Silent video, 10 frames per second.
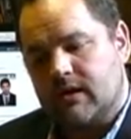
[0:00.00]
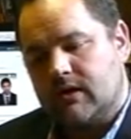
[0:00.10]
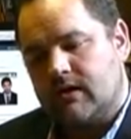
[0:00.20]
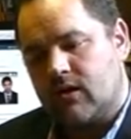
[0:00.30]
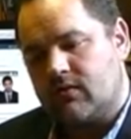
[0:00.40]

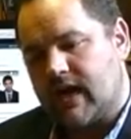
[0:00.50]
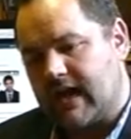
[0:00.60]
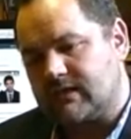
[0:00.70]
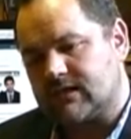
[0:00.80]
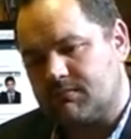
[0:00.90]
Now
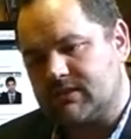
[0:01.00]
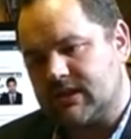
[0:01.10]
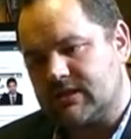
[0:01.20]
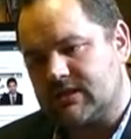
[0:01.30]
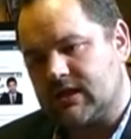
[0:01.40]
that's a
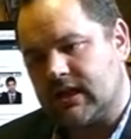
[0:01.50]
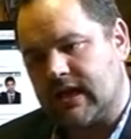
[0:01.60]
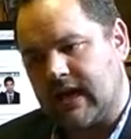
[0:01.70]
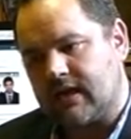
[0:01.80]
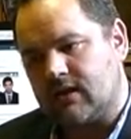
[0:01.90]
position,
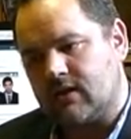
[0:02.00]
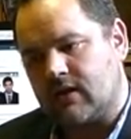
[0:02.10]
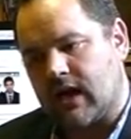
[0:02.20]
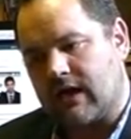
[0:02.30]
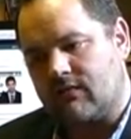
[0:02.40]
again,
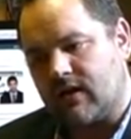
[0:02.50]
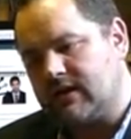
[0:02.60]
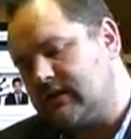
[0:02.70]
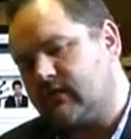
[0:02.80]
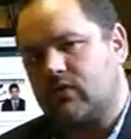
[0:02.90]
that I
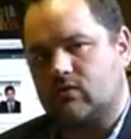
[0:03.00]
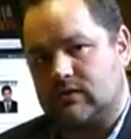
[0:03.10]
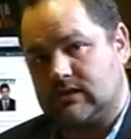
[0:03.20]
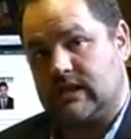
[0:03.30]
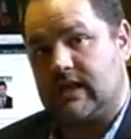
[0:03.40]
find difficult
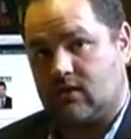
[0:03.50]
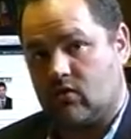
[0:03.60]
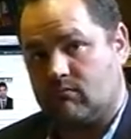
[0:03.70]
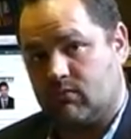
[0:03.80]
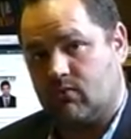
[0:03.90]
to take
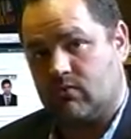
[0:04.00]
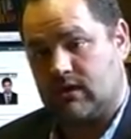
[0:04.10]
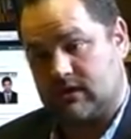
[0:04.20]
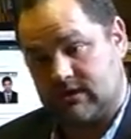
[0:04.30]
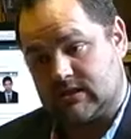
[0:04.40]
on board
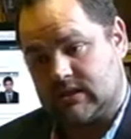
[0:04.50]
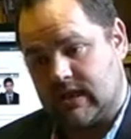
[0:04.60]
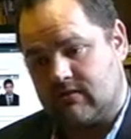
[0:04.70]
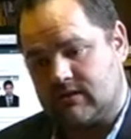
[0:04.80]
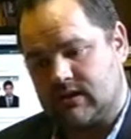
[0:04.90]
in its
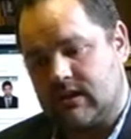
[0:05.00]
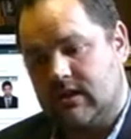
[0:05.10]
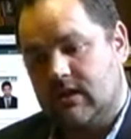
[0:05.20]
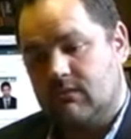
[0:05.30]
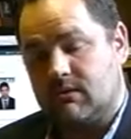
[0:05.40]
entirety,
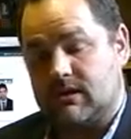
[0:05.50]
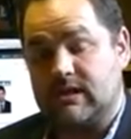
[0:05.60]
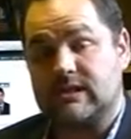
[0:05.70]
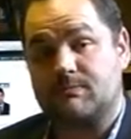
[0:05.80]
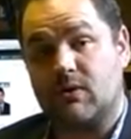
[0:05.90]
but the
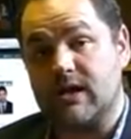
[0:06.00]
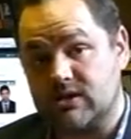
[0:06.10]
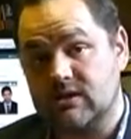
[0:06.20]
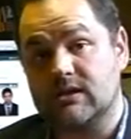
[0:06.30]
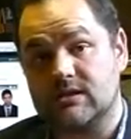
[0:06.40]

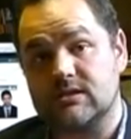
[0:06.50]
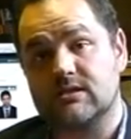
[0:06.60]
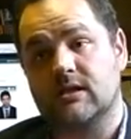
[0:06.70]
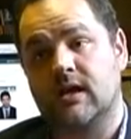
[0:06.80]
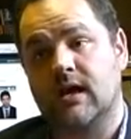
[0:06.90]
expressionist
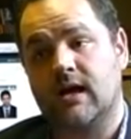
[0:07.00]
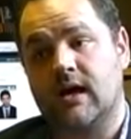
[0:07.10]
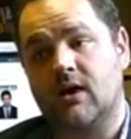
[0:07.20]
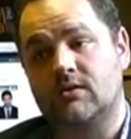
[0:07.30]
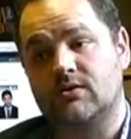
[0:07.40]

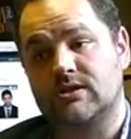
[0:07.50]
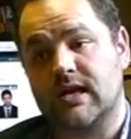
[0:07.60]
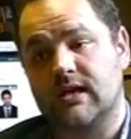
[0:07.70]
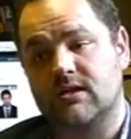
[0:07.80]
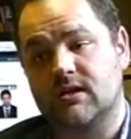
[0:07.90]

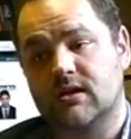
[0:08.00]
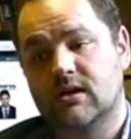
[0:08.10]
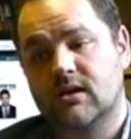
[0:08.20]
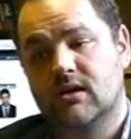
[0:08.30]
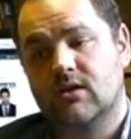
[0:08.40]
understanding
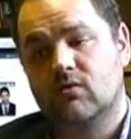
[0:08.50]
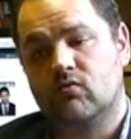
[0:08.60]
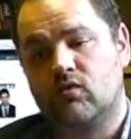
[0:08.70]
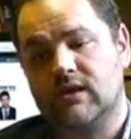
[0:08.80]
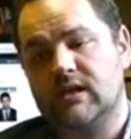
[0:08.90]

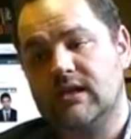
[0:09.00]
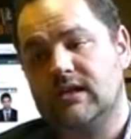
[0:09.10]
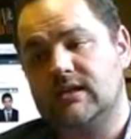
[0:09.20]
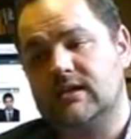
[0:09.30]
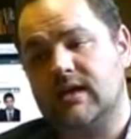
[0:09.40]
really